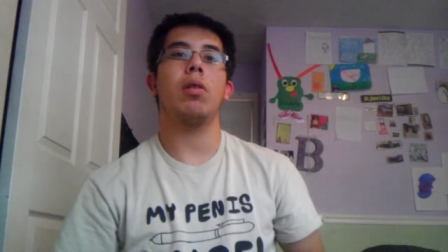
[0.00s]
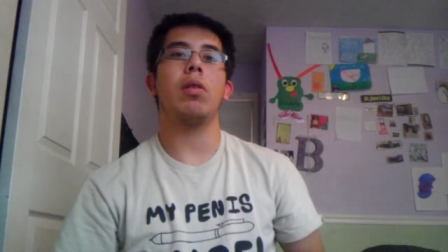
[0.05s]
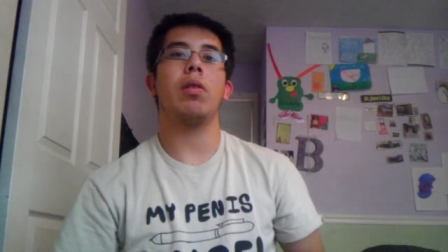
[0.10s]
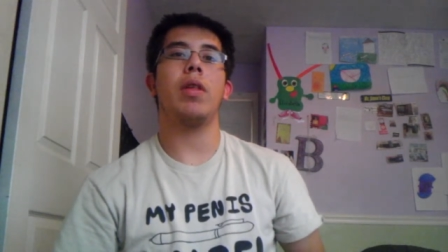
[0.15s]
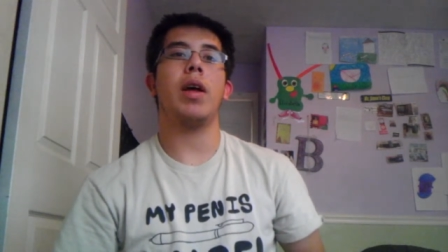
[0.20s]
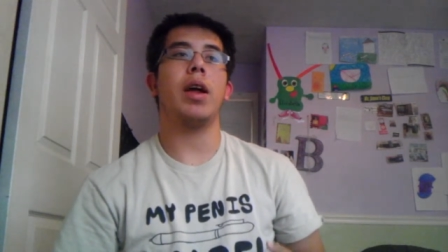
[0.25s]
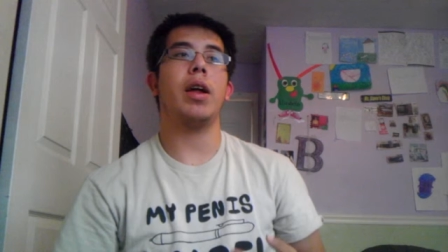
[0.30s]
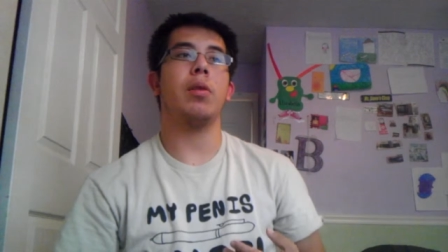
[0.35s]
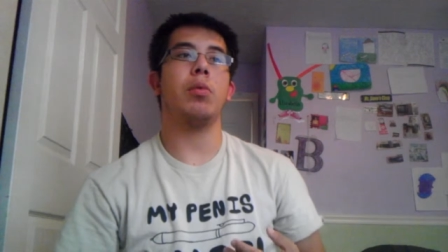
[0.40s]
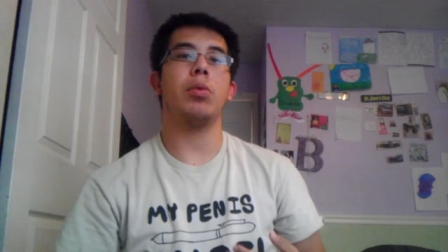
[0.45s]

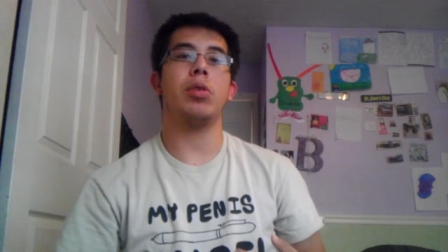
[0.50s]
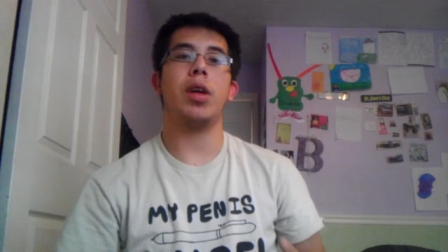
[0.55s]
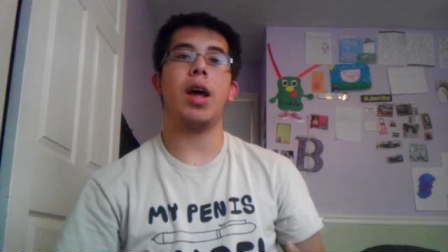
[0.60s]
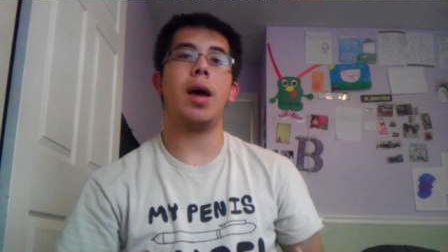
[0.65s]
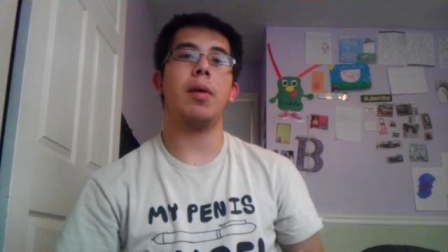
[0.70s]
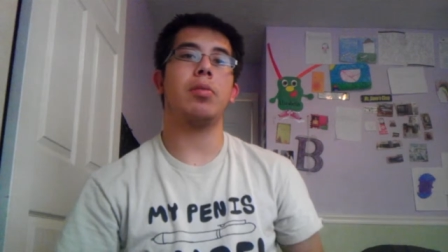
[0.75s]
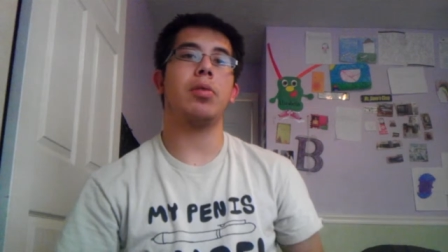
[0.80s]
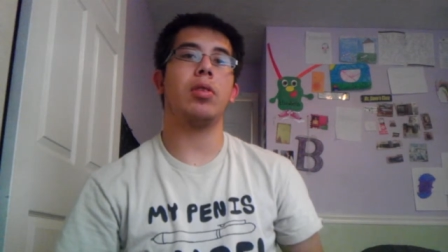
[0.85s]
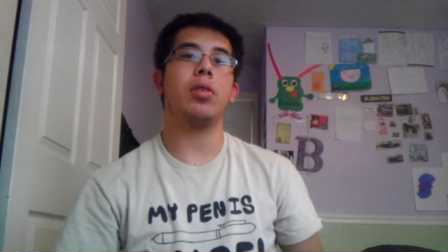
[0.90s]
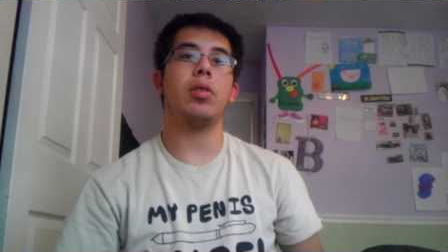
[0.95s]
that it was
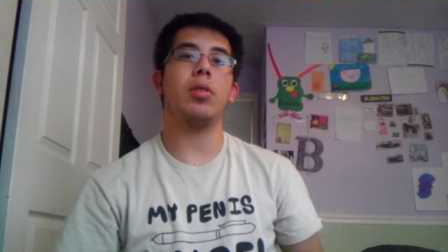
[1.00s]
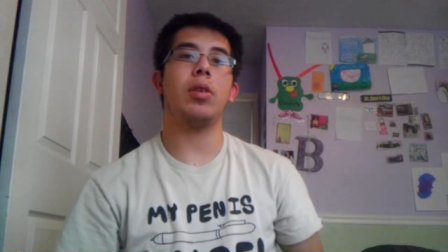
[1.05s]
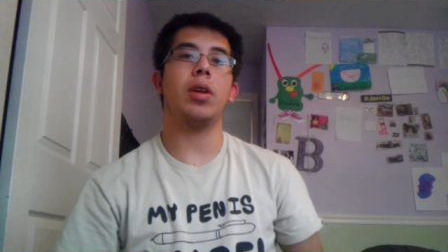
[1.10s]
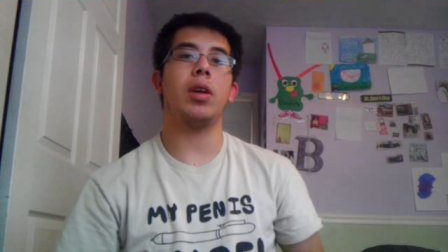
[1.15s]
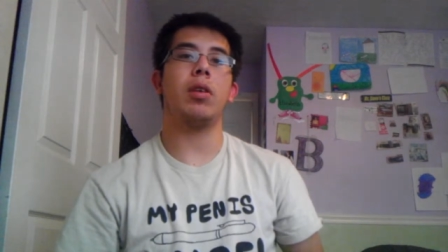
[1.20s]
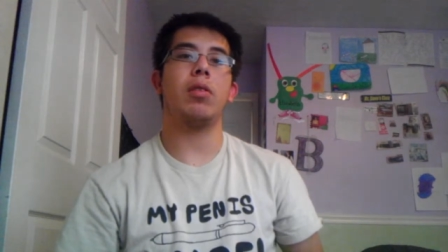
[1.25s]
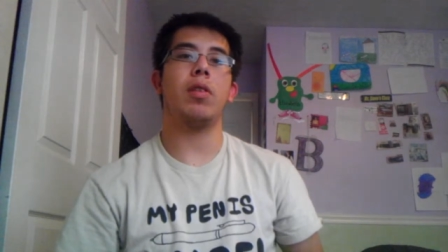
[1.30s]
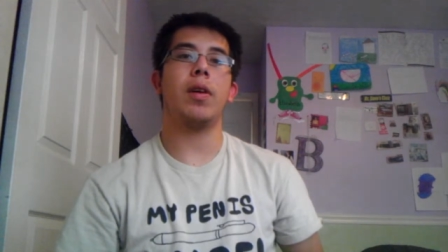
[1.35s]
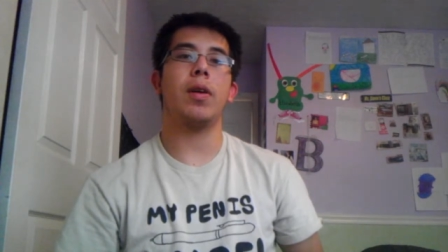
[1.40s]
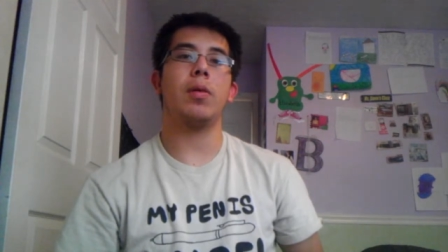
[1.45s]
absolutely
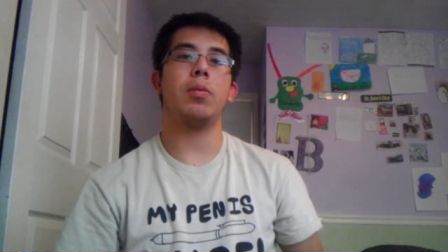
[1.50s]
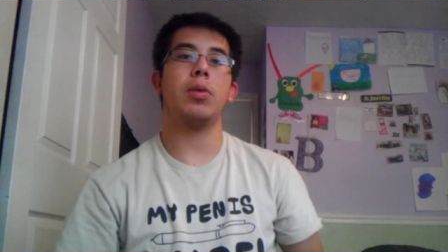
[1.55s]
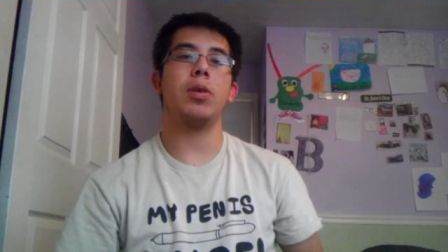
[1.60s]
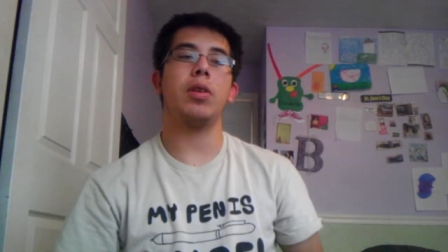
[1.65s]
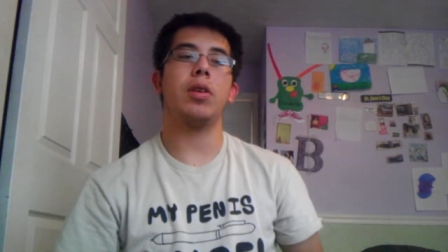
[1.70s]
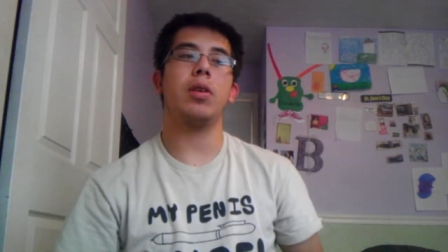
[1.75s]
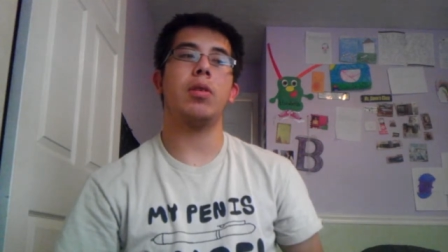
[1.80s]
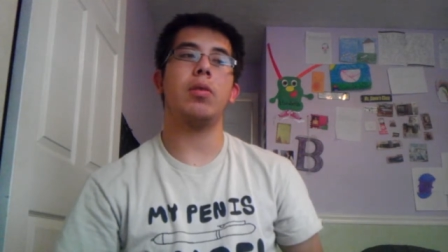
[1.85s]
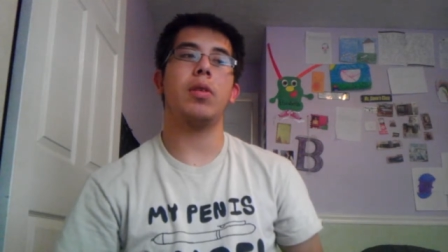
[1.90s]
incredible to you,